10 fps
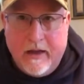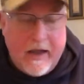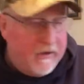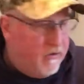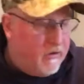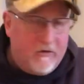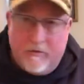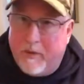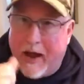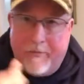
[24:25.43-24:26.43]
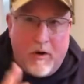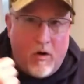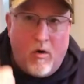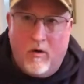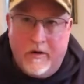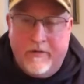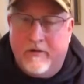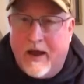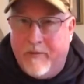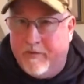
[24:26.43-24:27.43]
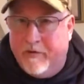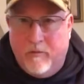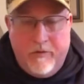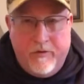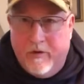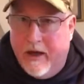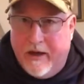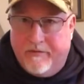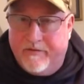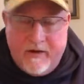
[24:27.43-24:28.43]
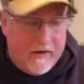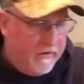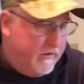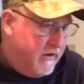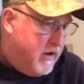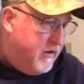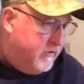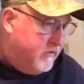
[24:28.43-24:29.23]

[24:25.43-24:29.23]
and you could just pop a hole in the top of it with your knife and uh,